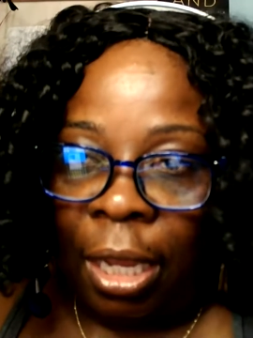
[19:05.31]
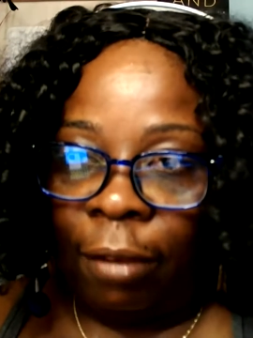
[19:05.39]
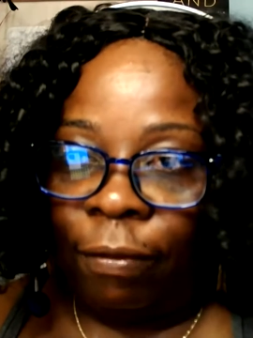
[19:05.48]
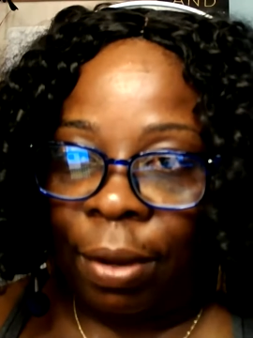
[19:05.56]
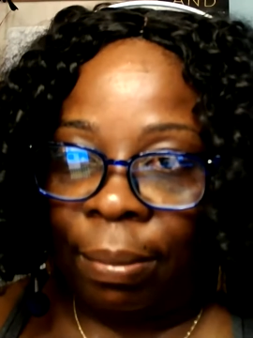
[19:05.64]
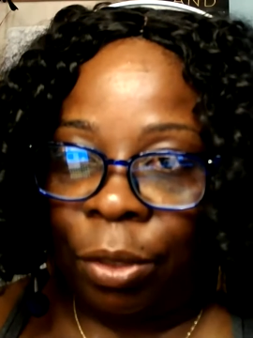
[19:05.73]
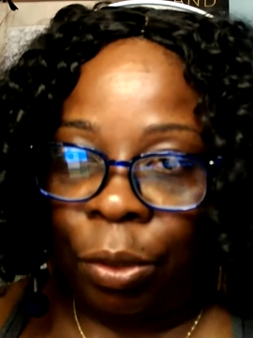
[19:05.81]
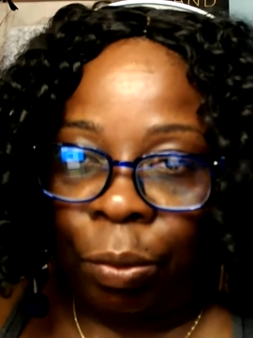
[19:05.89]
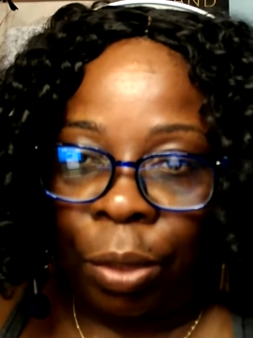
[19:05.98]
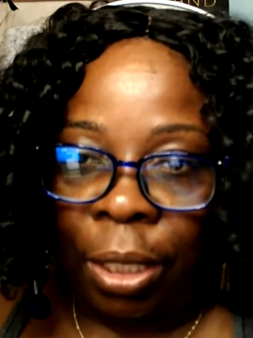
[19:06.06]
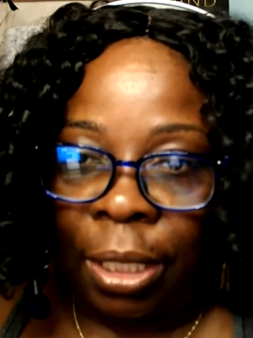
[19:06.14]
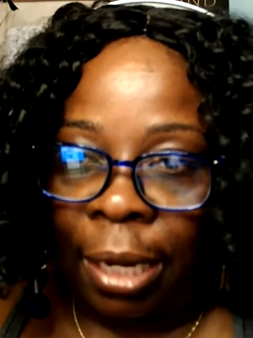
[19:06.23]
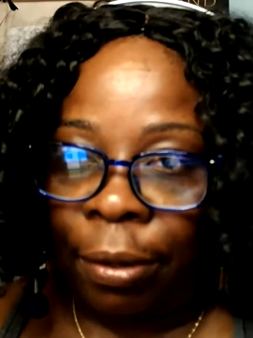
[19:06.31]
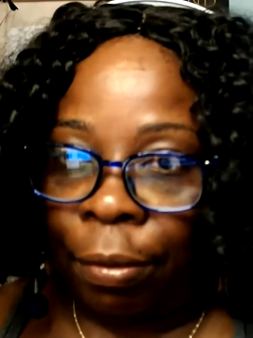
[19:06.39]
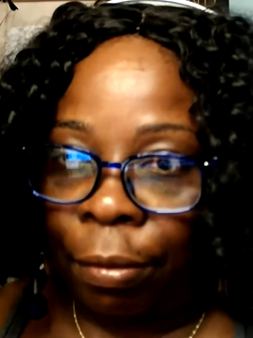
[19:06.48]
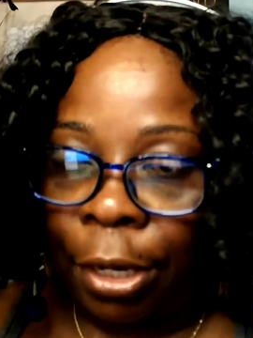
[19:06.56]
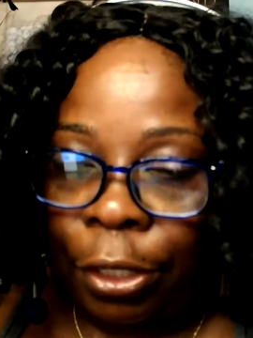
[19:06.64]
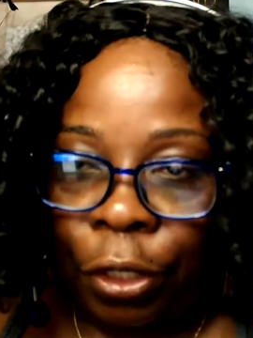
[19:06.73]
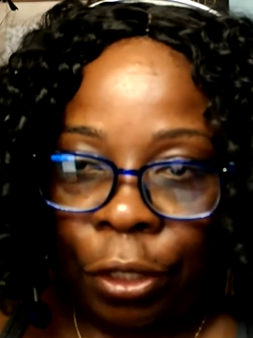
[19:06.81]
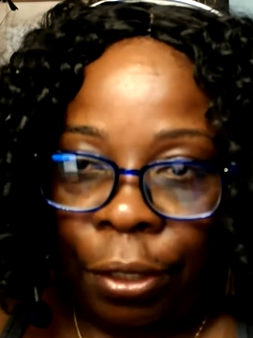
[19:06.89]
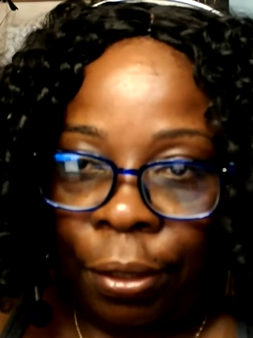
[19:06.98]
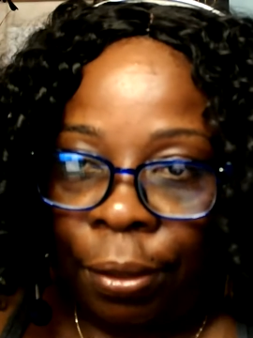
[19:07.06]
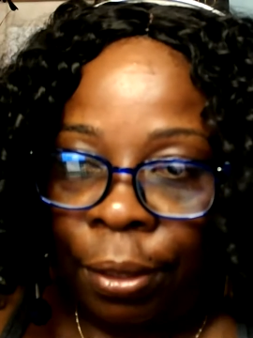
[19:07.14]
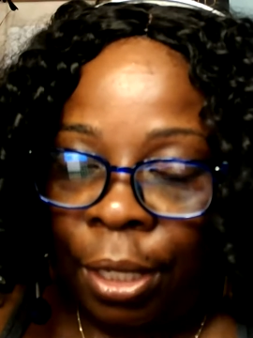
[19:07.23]
if I'm doing
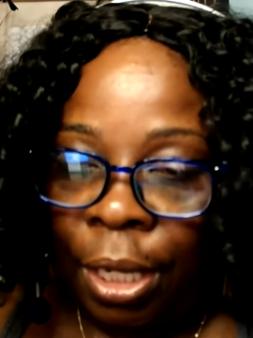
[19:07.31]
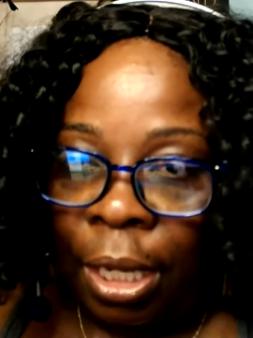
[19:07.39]
decoration,